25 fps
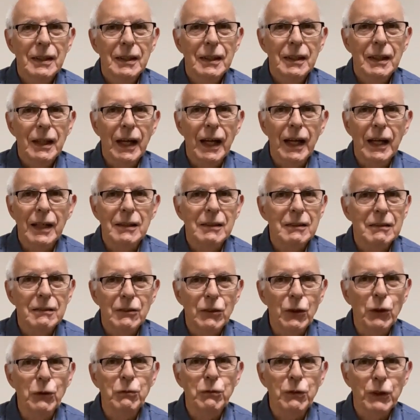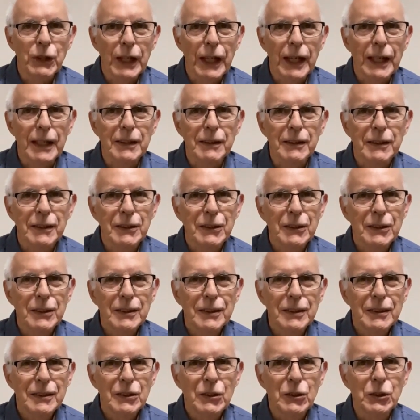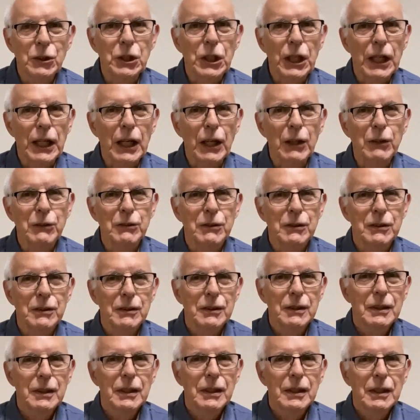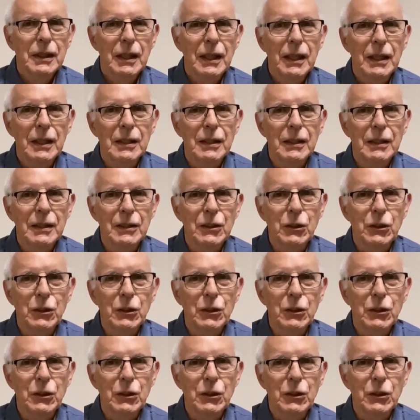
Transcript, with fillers: And don't forget to check out uh,